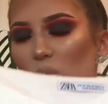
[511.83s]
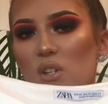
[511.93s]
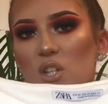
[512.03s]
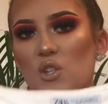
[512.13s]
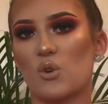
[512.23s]
if you
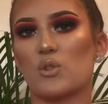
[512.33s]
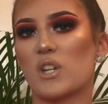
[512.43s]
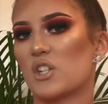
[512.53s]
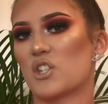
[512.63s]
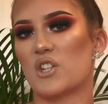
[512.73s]
want it
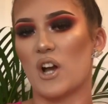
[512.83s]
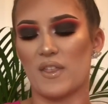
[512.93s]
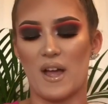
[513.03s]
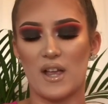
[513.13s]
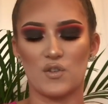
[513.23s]
shorter, just tuck
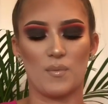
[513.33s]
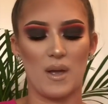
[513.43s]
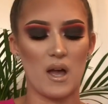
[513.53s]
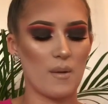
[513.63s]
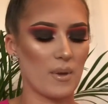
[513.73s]
that extra
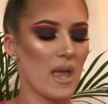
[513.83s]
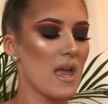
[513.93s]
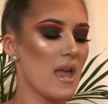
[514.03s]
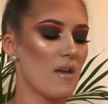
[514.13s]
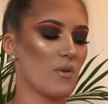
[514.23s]
bit up.
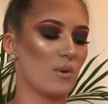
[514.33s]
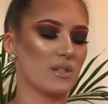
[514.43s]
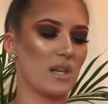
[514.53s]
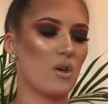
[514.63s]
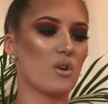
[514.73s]
If you
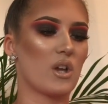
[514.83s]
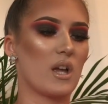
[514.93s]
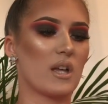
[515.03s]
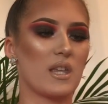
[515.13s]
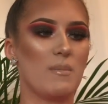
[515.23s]
want it
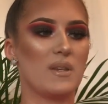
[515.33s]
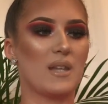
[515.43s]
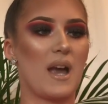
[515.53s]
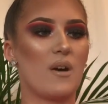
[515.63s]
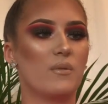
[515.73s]
longer, keep it
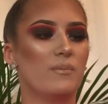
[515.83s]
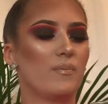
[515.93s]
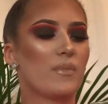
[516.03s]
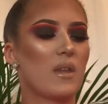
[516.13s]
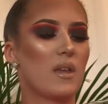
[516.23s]
down.
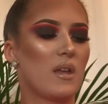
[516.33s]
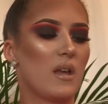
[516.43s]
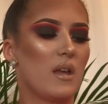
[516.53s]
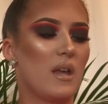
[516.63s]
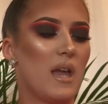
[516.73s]

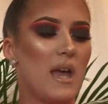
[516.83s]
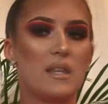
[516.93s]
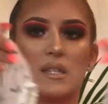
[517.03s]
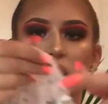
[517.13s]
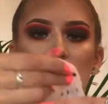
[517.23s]

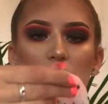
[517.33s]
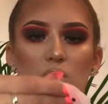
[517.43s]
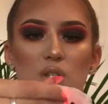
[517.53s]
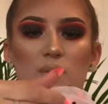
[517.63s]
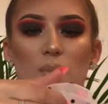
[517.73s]
And the
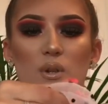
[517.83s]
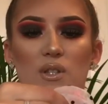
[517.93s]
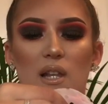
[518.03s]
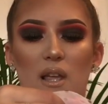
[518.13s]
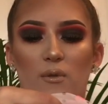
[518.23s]
little
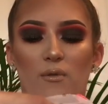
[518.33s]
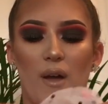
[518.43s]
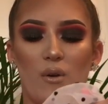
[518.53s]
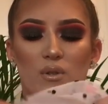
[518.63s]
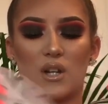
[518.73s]
spots are, like,
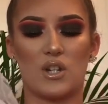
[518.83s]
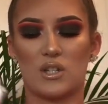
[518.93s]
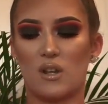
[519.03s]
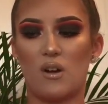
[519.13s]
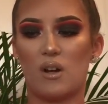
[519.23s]
felt. It's
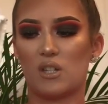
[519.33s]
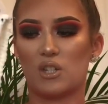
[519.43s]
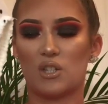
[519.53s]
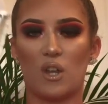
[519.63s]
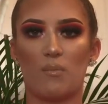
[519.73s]
just
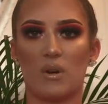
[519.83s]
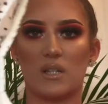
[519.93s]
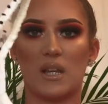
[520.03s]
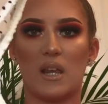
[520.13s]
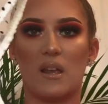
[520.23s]
so
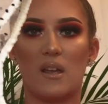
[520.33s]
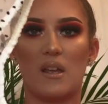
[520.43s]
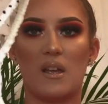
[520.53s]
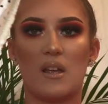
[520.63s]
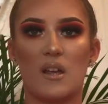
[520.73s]
pretty.
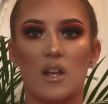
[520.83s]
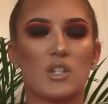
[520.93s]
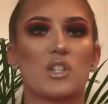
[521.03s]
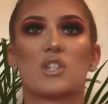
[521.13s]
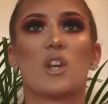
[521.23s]

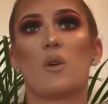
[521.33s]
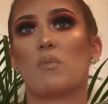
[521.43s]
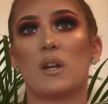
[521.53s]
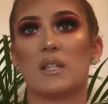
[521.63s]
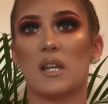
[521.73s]
Just so
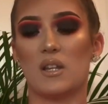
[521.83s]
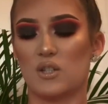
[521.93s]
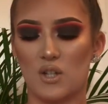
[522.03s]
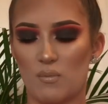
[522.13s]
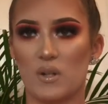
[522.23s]
pretty,
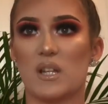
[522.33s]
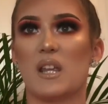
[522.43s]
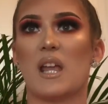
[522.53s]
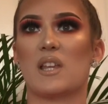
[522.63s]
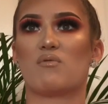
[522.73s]
so
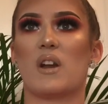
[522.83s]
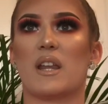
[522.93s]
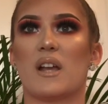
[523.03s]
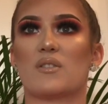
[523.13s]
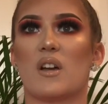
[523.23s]
pretty. Yeah, it's
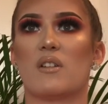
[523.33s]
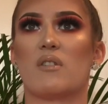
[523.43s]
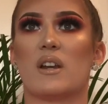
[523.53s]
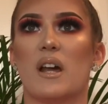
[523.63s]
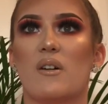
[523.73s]
raining outside
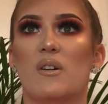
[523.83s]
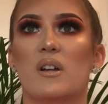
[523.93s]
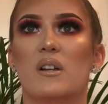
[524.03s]
right now.